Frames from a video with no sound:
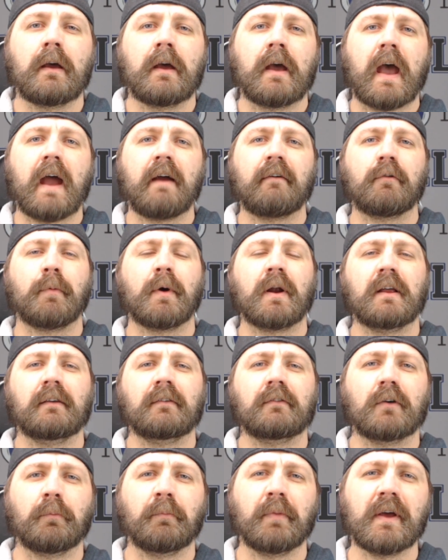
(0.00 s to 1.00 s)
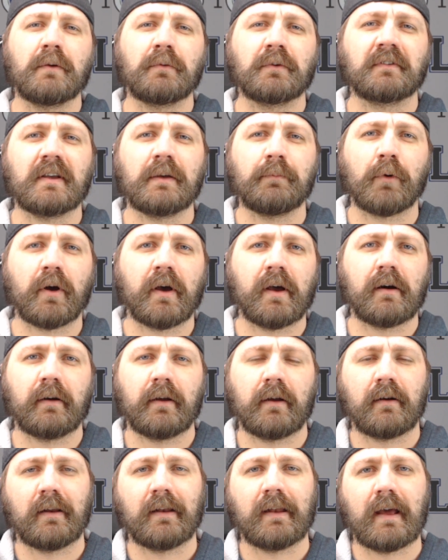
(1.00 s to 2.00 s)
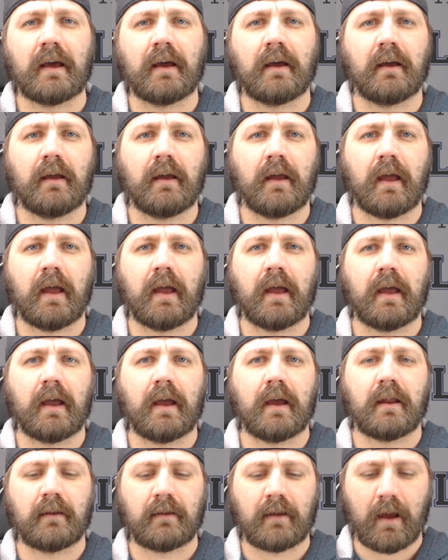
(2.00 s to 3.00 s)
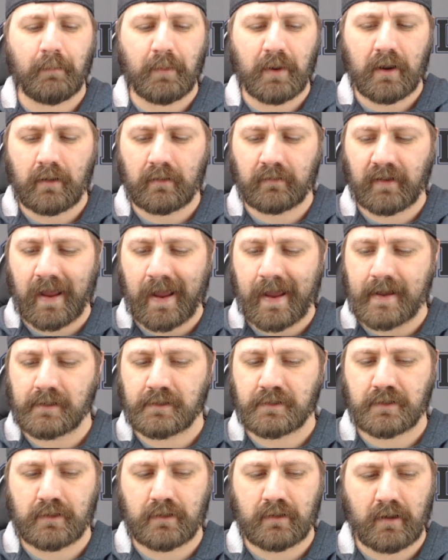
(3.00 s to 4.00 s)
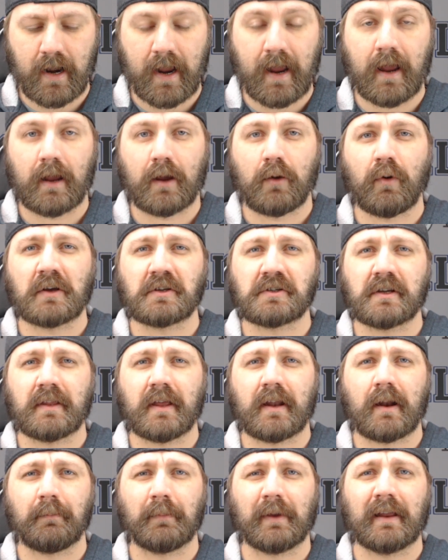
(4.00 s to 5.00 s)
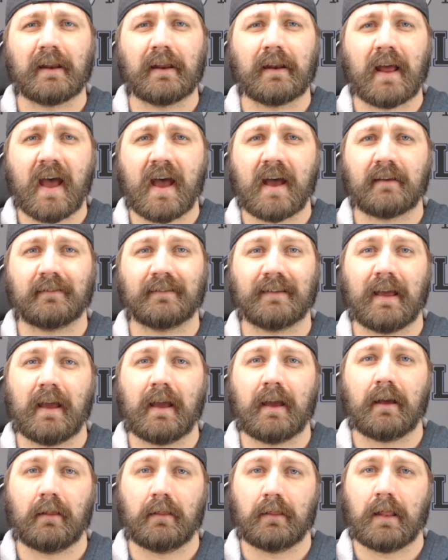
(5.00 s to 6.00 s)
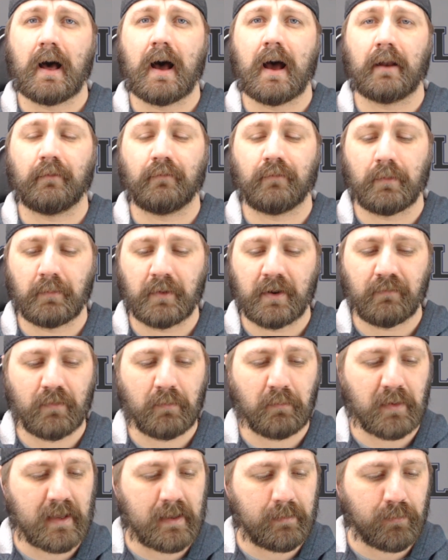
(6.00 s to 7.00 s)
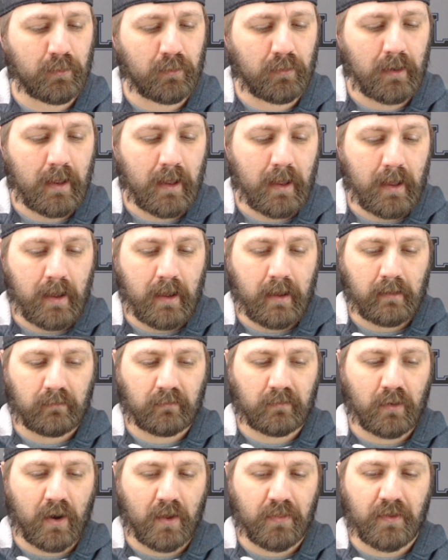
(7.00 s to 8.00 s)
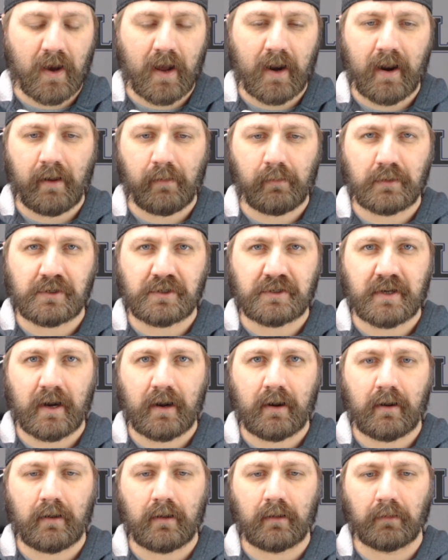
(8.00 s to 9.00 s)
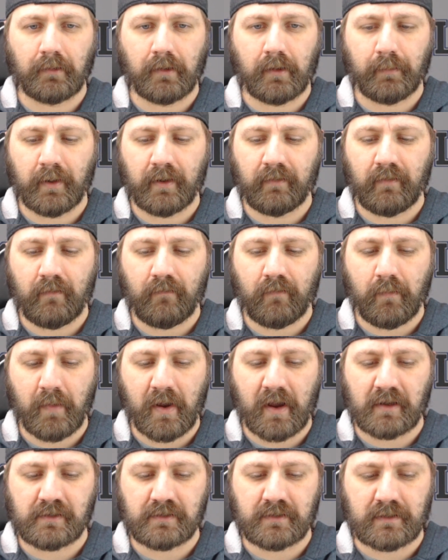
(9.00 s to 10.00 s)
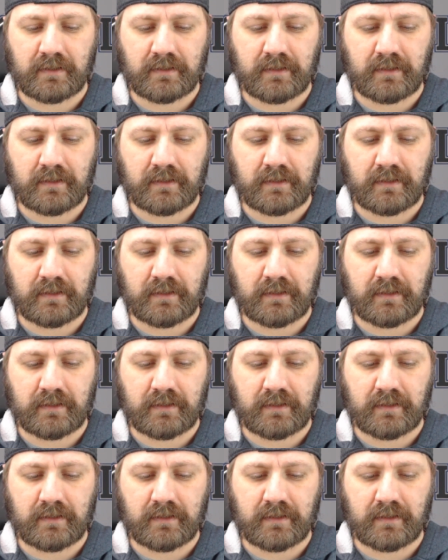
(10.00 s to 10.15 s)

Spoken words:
Hey everybody, so Ben with Team Royell here today, and I'm here to answer a question that I'm getting asked a lot from different people. So I thought I would share a little bit of information.